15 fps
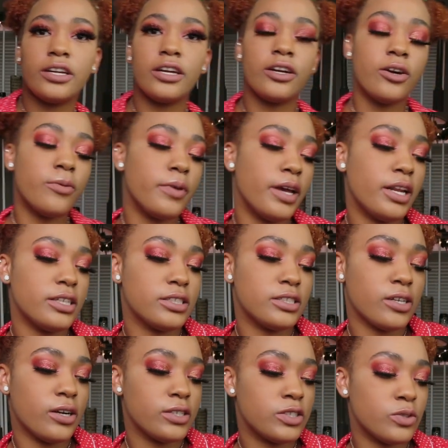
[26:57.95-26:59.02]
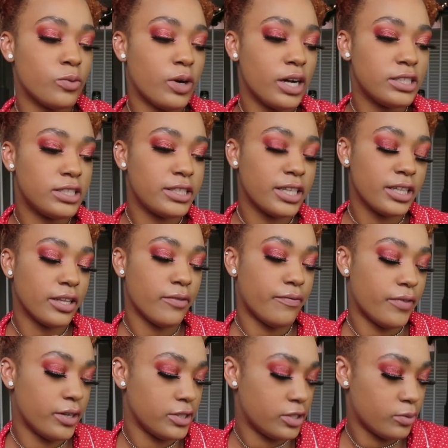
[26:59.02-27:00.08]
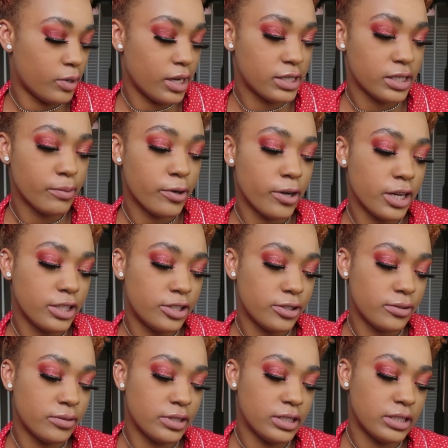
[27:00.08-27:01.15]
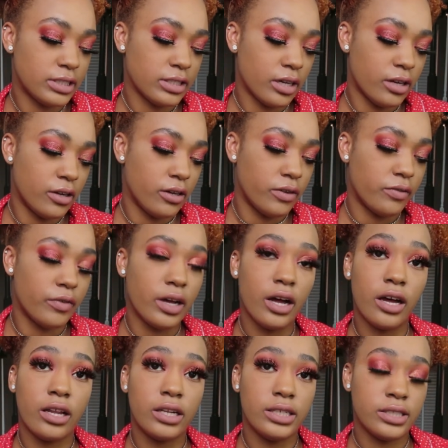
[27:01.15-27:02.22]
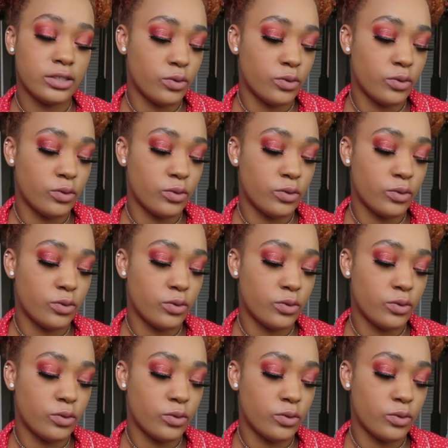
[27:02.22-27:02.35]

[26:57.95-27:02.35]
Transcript: gonna go in and start swatching. The first swatch I'm gonna do is of Ugly